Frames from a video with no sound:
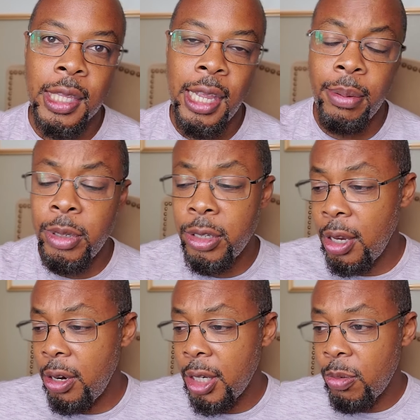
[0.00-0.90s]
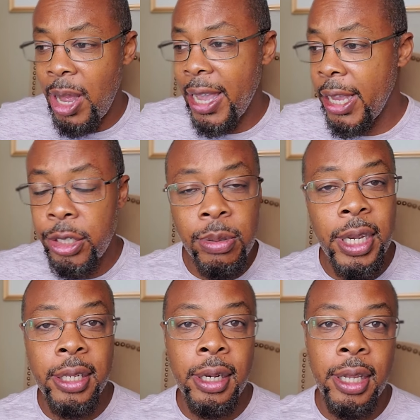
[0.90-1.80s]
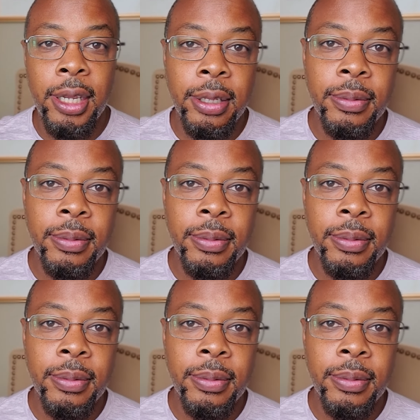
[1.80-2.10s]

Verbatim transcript: I'm just curious, why can't you take the lead?